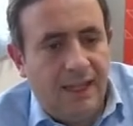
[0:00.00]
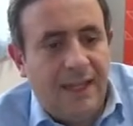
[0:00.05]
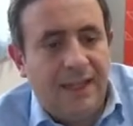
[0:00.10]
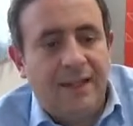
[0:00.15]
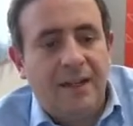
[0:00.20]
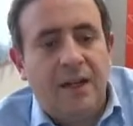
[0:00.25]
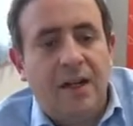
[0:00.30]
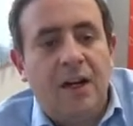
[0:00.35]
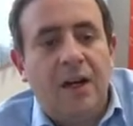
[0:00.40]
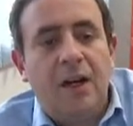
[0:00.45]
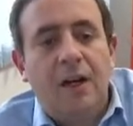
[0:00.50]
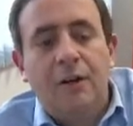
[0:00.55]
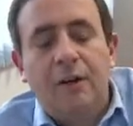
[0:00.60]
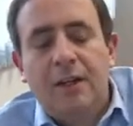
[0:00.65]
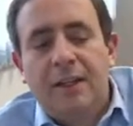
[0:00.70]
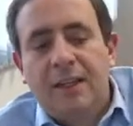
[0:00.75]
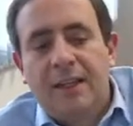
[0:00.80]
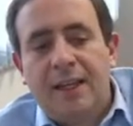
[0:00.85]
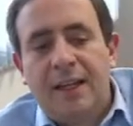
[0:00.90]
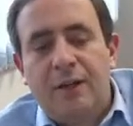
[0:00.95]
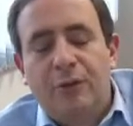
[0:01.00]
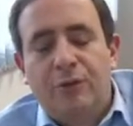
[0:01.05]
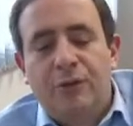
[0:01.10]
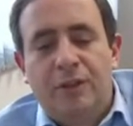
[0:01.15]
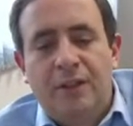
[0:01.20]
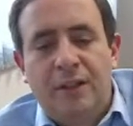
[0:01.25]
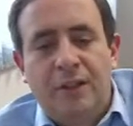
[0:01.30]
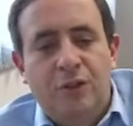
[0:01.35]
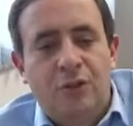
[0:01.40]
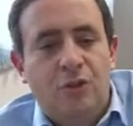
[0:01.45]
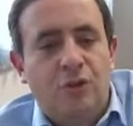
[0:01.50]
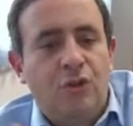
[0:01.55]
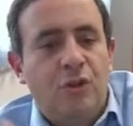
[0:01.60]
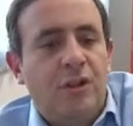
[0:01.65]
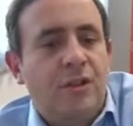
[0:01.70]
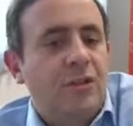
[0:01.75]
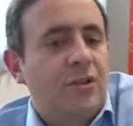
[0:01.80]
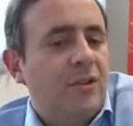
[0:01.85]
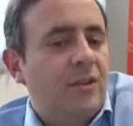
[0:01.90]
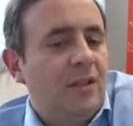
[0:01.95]
And our account is
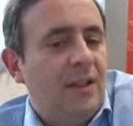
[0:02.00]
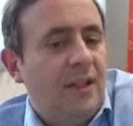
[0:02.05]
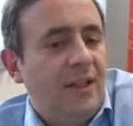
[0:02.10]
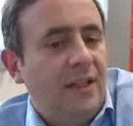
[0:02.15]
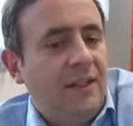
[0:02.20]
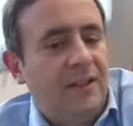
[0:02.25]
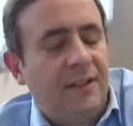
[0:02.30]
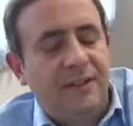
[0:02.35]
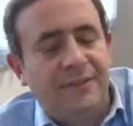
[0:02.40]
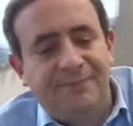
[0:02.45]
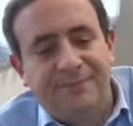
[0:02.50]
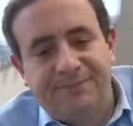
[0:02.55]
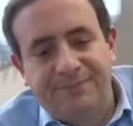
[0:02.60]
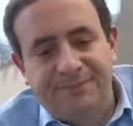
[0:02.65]
just like